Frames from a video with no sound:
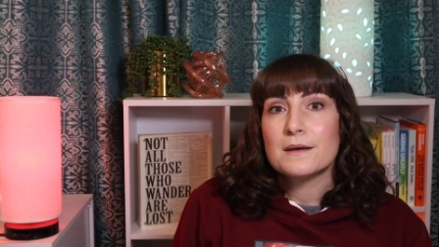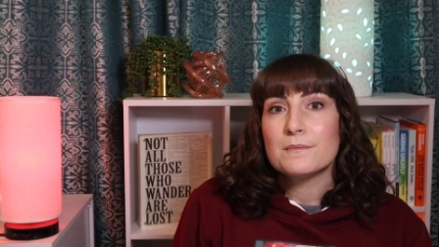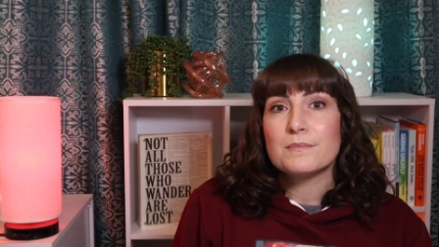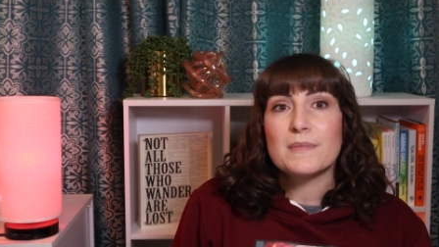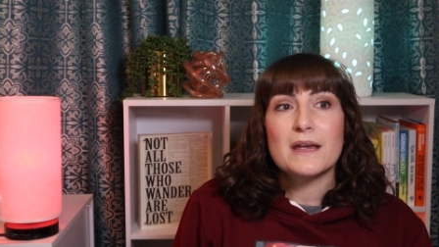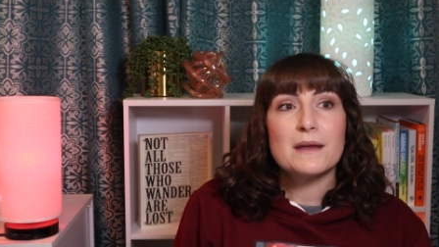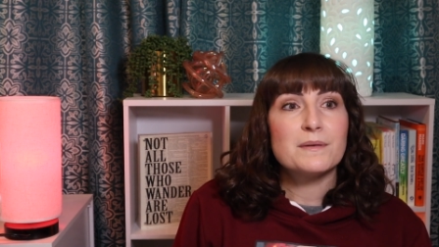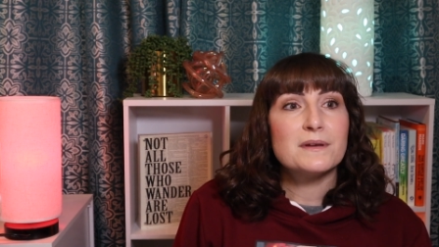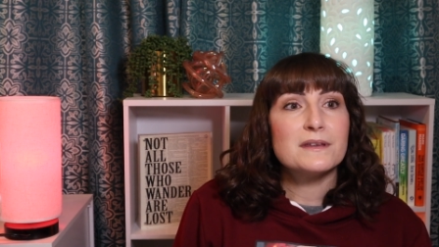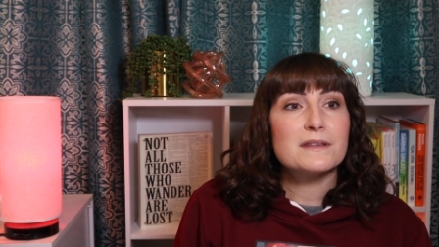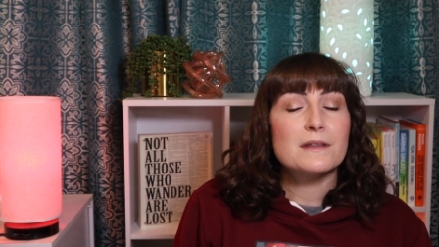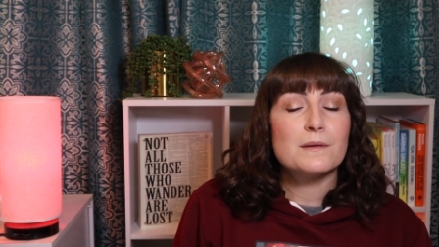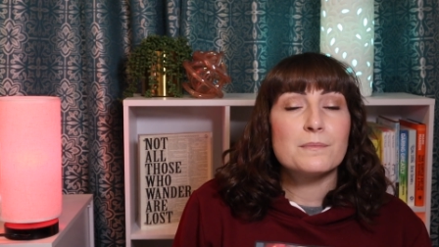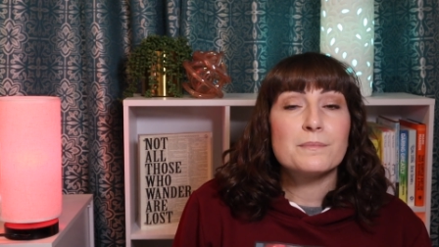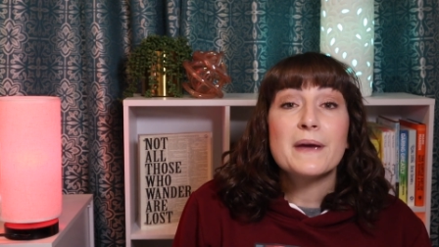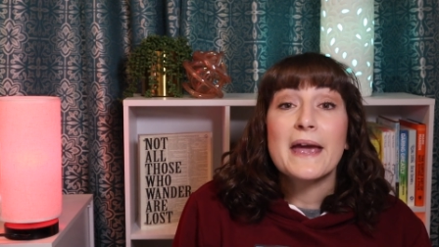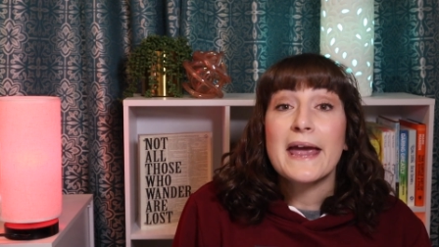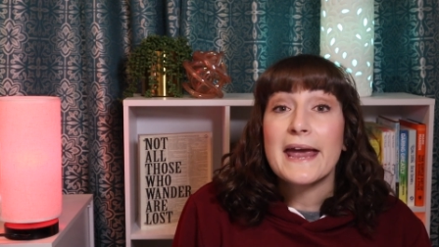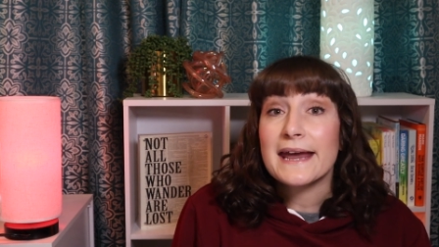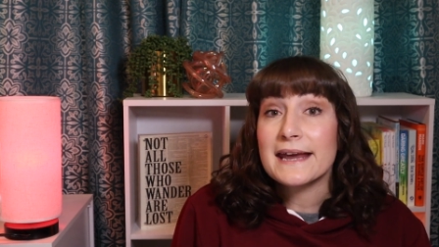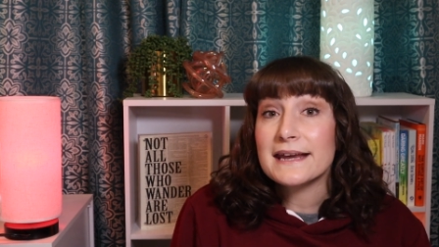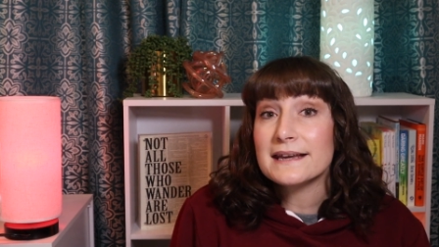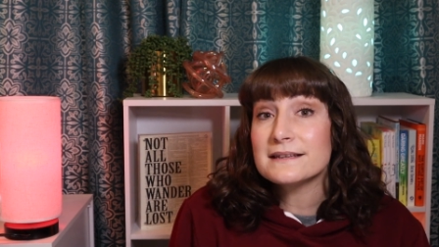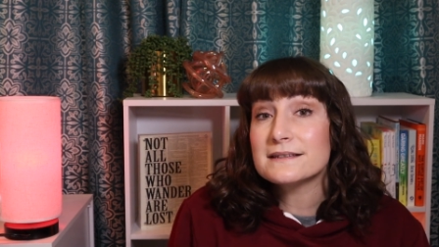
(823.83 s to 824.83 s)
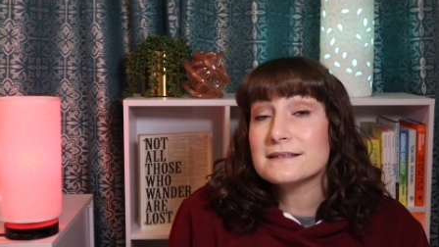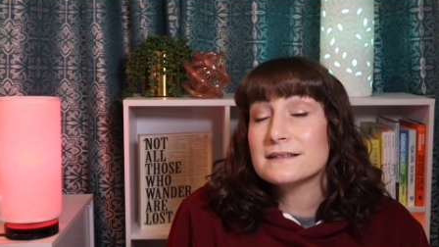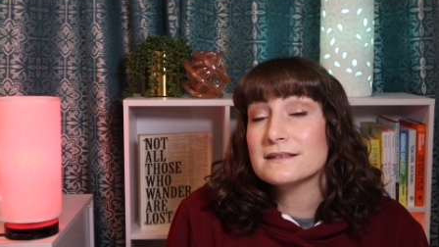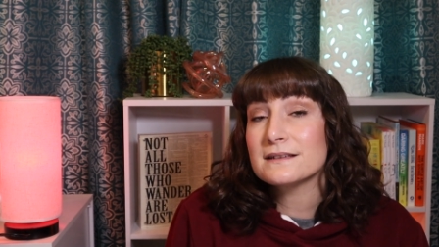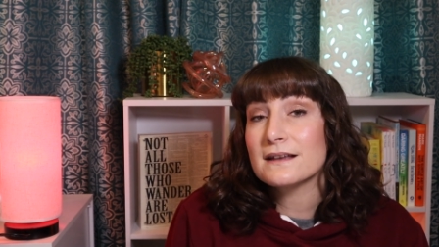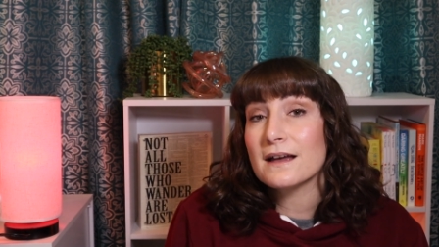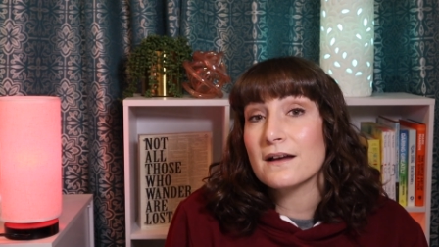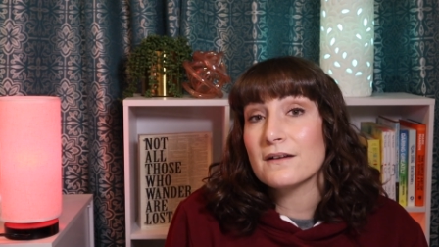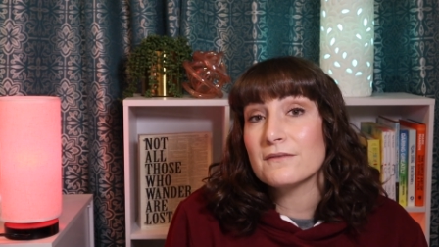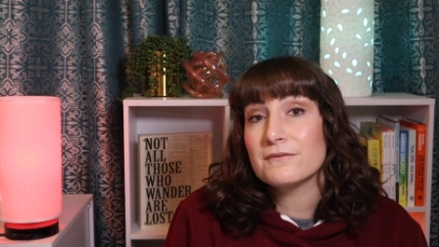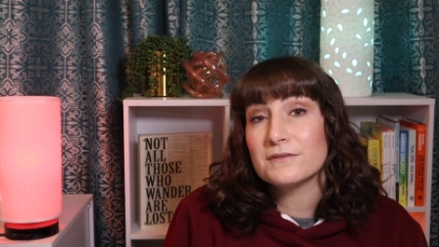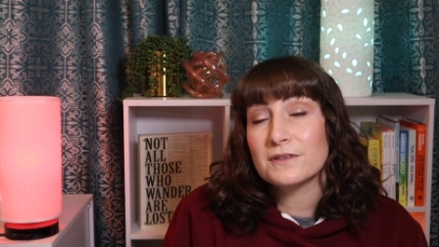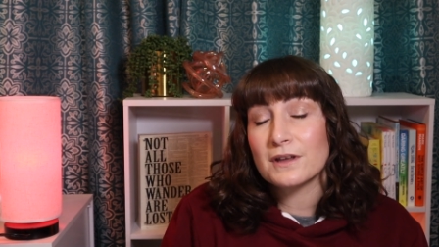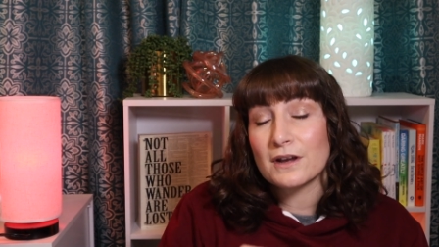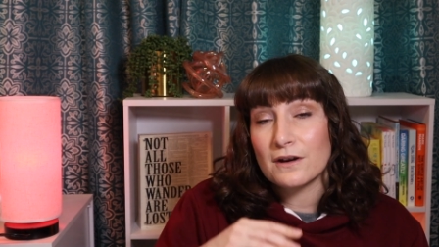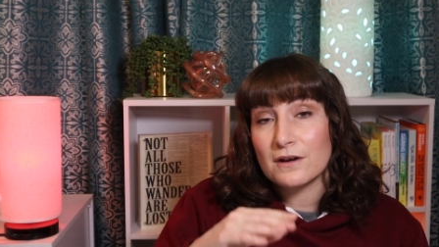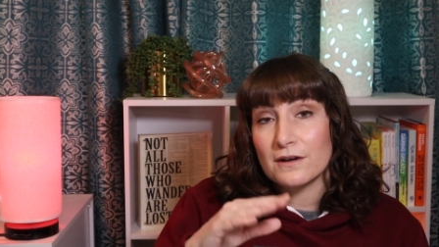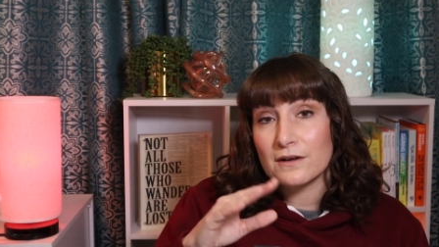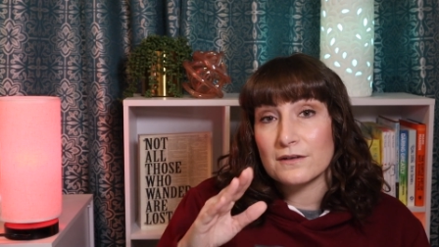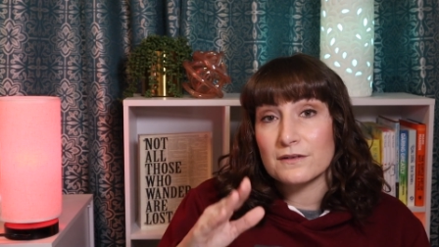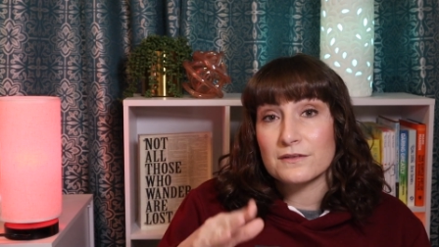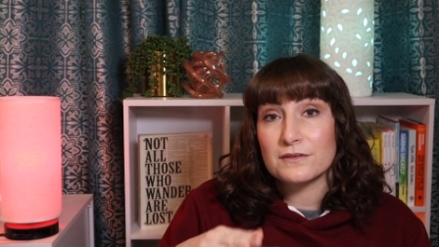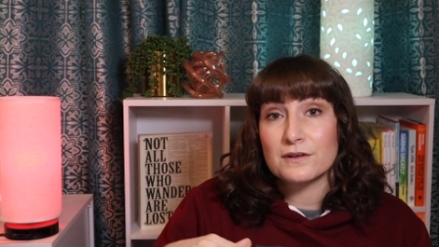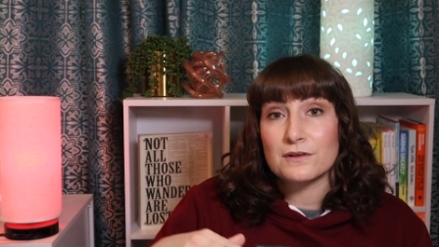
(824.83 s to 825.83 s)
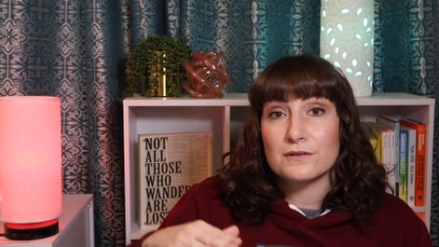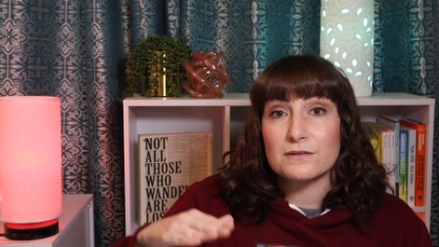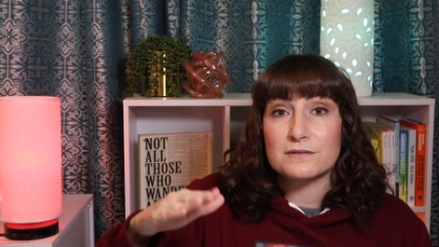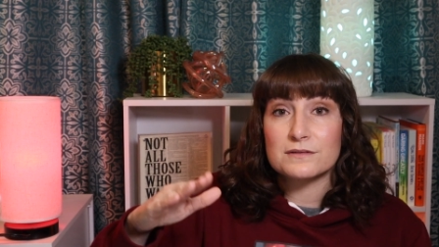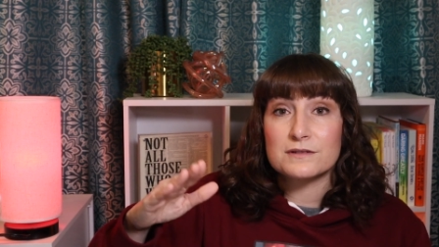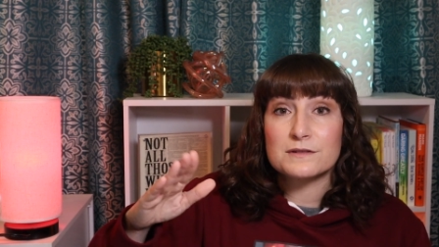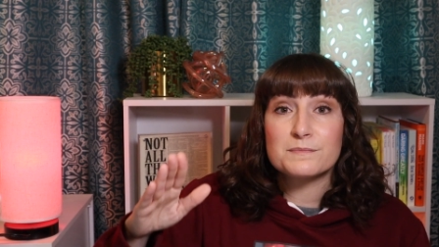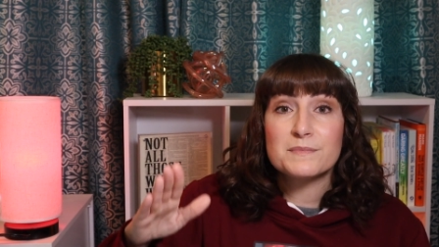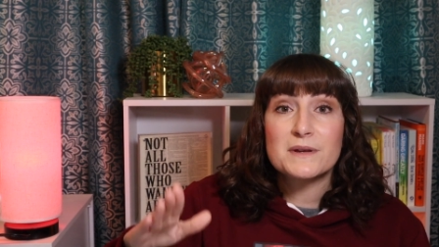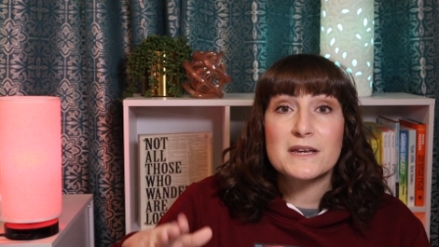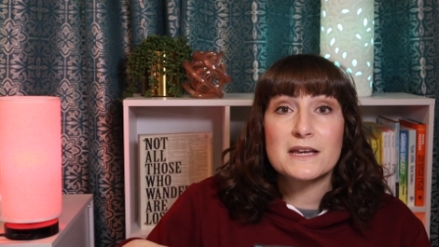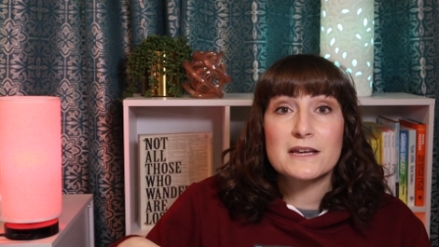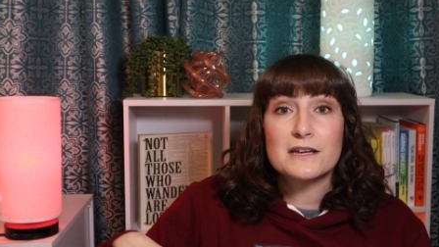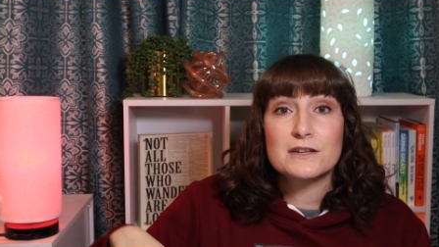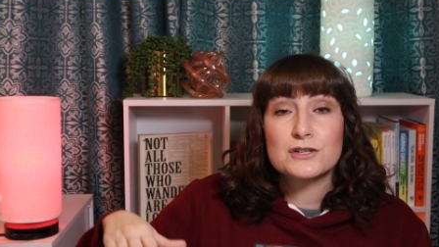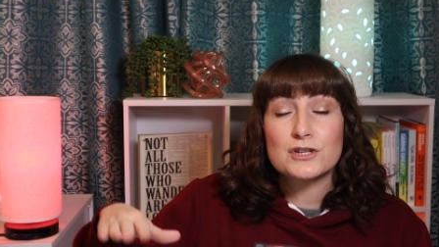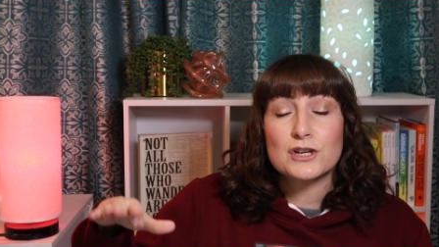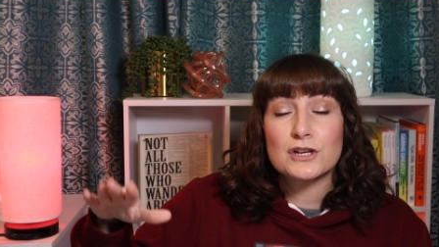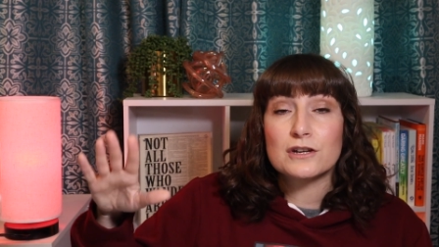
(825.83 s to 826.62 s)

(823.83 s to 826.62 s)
maybe the pace of their speech.